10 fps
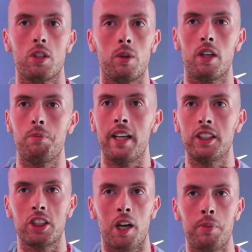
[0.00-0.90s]
to a
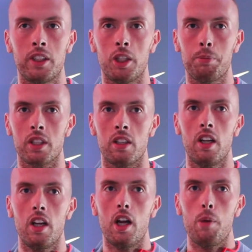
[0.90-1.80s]
major championships and
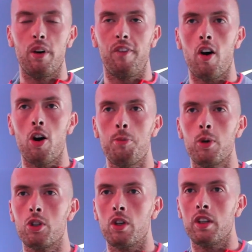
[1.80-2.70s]
perform
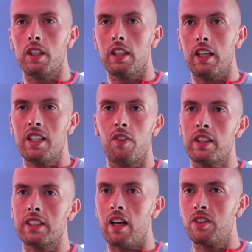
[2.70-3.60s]
under a
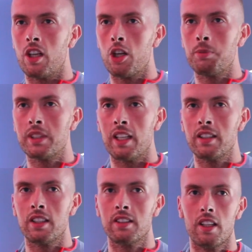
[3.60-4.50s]
different set of
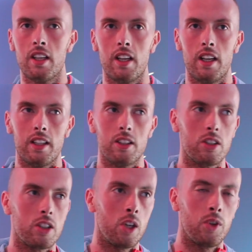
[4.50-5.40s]
circumstances.
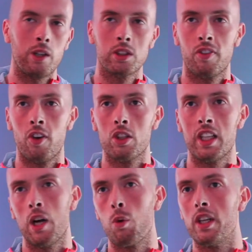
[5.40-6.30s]

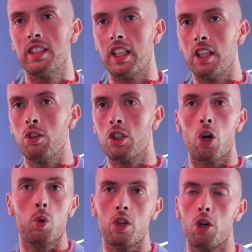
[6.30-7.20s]
2014, I won it as the
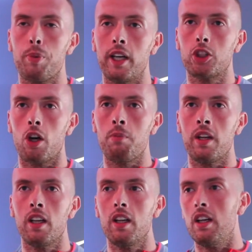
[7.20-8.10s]
underdog with no pressure on
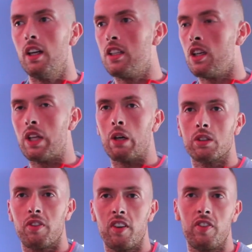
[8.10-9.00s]
me.
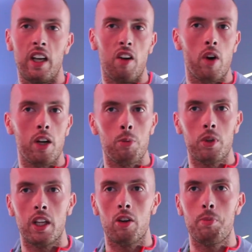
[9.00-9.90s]
2015, I've went and
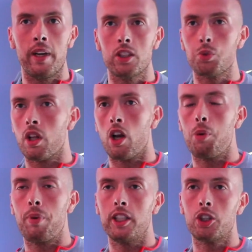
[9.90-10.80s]
won the Europeans with a
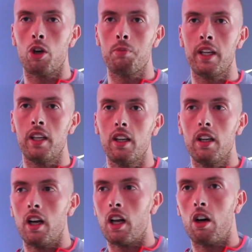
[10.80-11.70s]
lot of pressure on me,
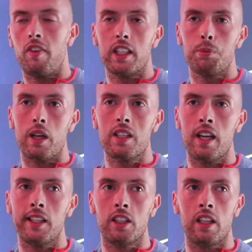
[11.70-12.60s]
a lot of
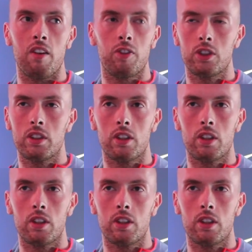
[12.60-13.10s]
expectation, and I've